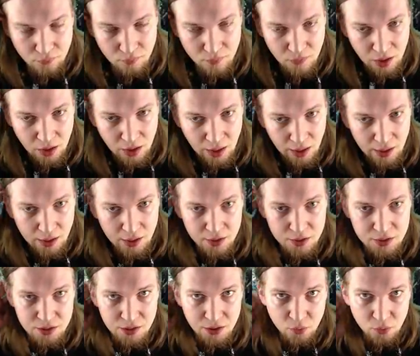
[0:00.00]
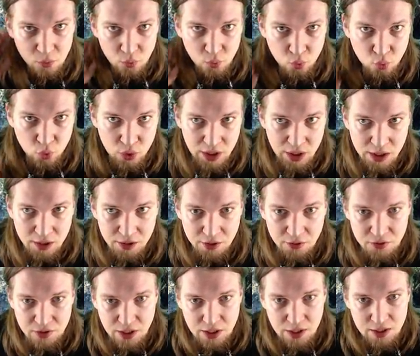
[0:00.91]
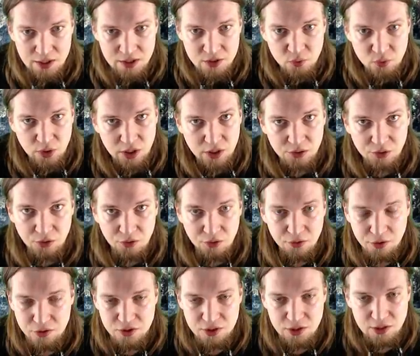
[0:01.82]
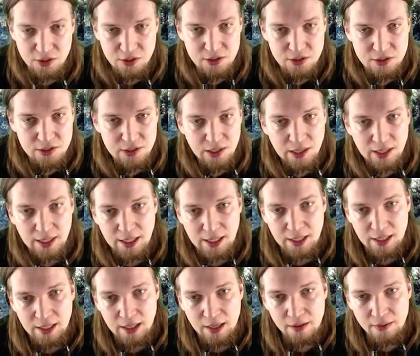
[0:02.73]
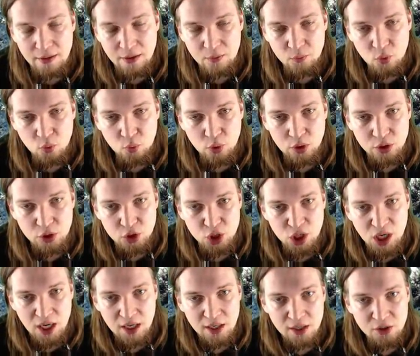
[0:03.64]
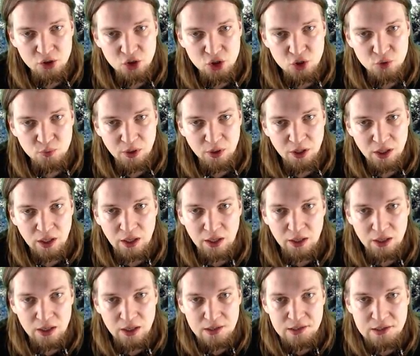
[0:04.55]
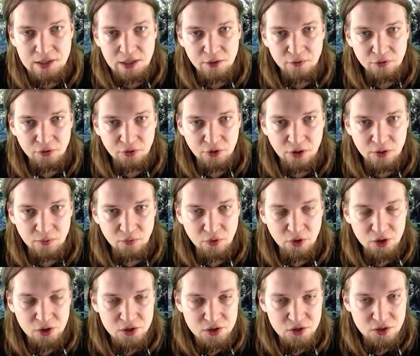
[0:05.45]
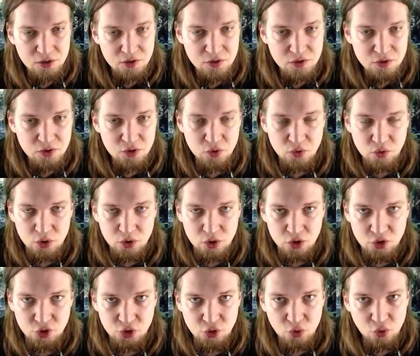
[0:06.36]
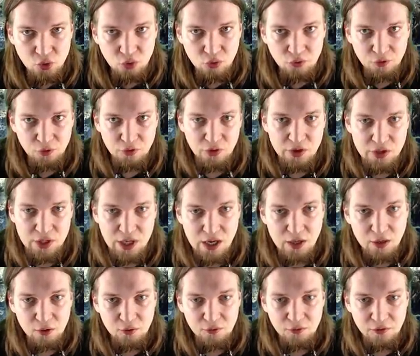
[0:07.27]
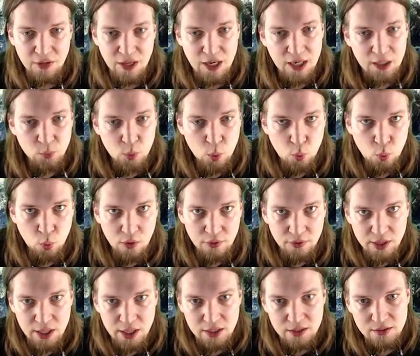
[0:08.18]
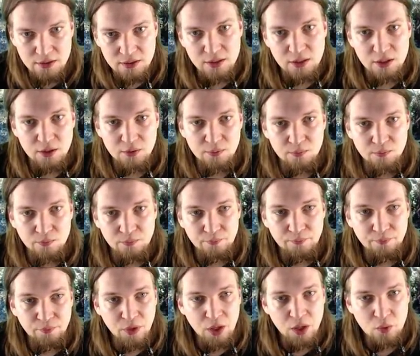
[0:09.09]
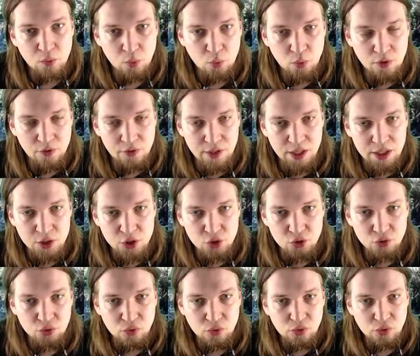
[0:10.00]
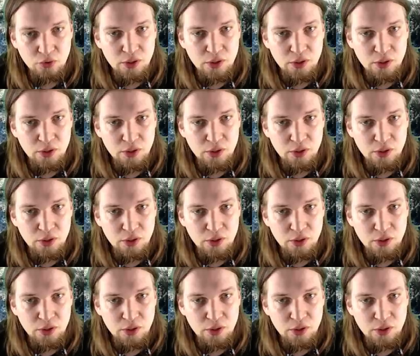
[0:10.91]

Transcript: and uh, we killed those guys, we killed all those sons. And then we were challenged by Asleifr Grimvaldrsson to a duel for the title of Thane. We won that. Um, we won that duel,